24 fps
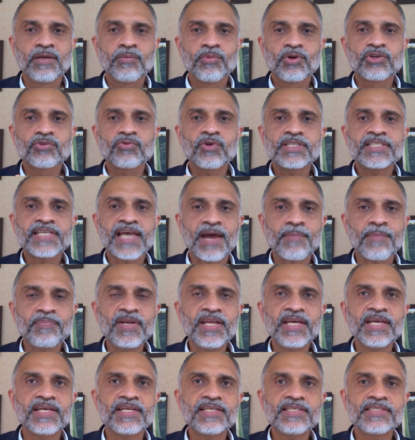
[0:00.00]
Because what's
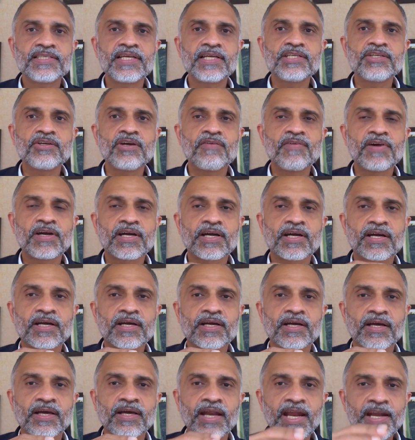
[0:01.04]
happening is that you have a
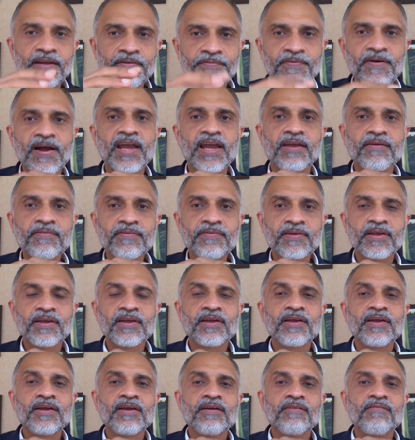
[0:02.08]
grade 5,
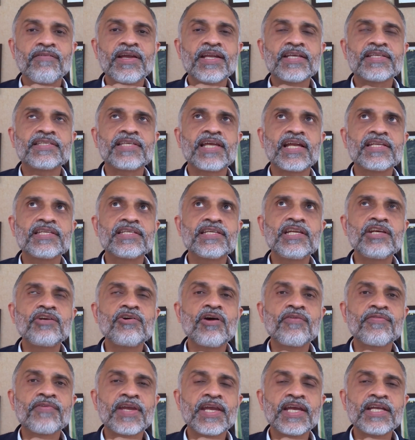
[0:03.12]
where essentially you
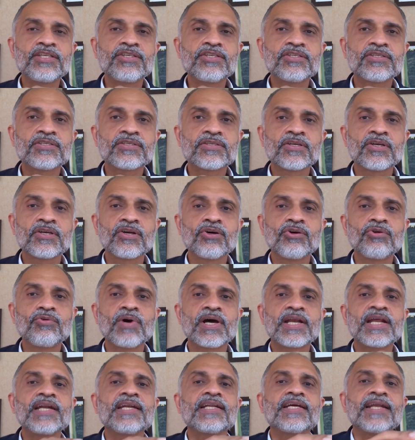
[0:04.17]
have kids who
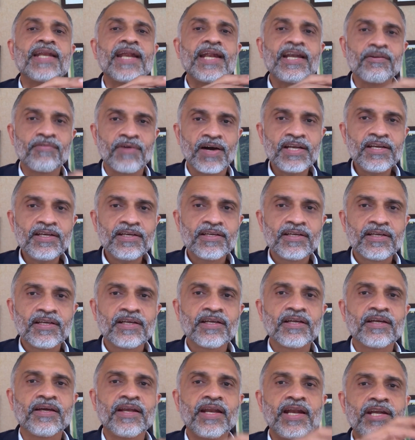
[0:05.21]
are at grade 1,
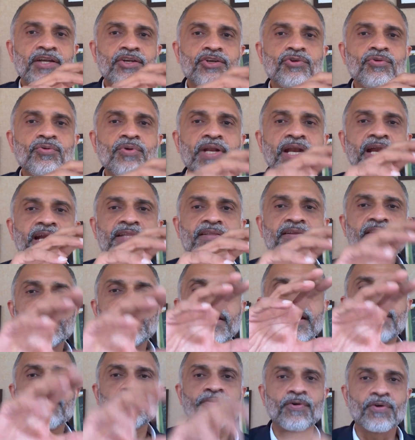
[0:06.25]
grade 2, grade 3,
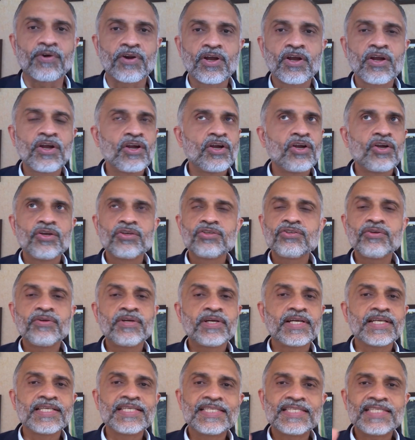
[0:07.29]
grade 4. So
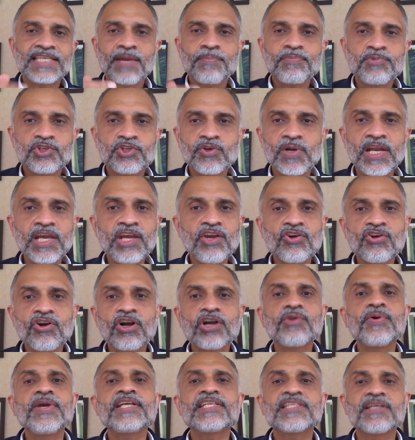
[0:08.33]
conceptually, you're not
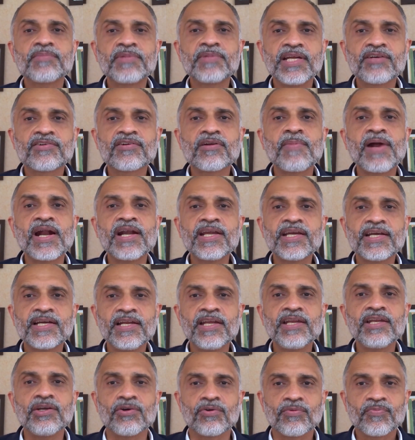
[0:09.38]
doing something
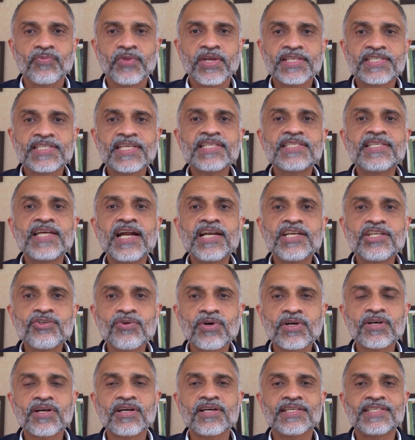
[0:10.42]
dramatically new. It's just that you
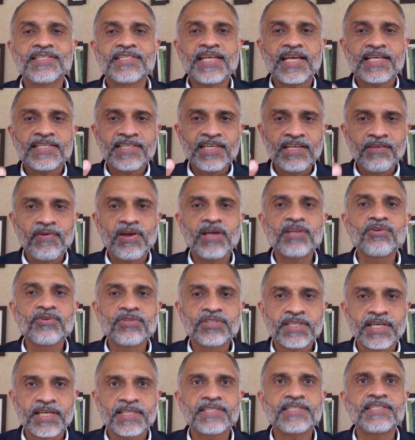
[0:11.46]
are assessing where those
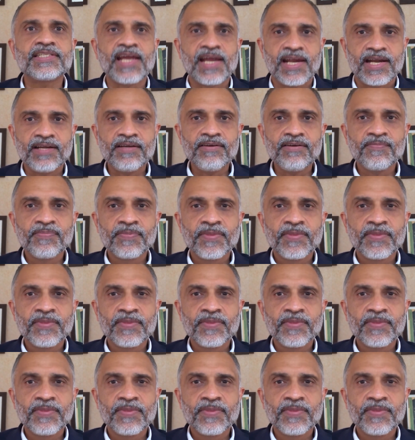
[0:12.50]
kids stand.